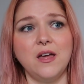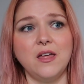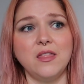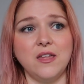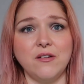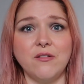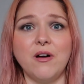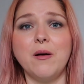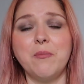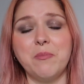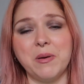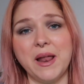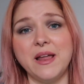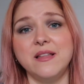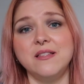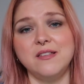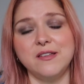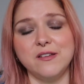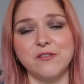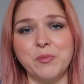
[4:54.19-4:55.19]
there are
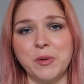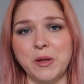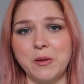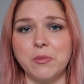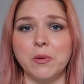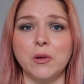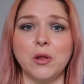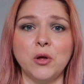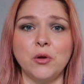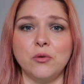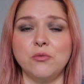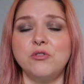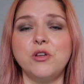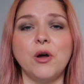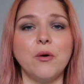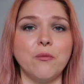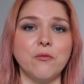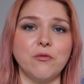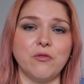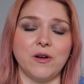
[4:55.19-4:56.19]
plenty of people who
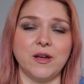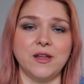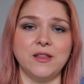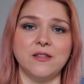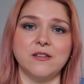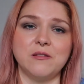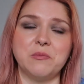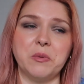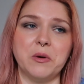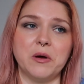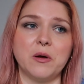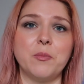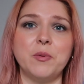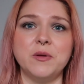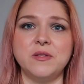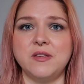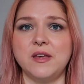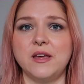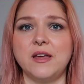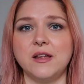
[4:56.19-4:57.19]
don't find this book
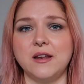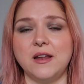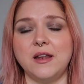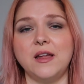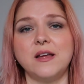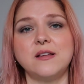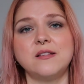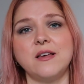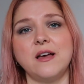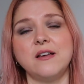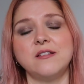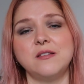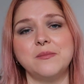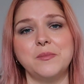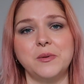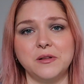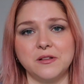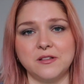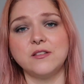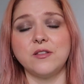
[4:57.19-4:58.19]
particularly accessible.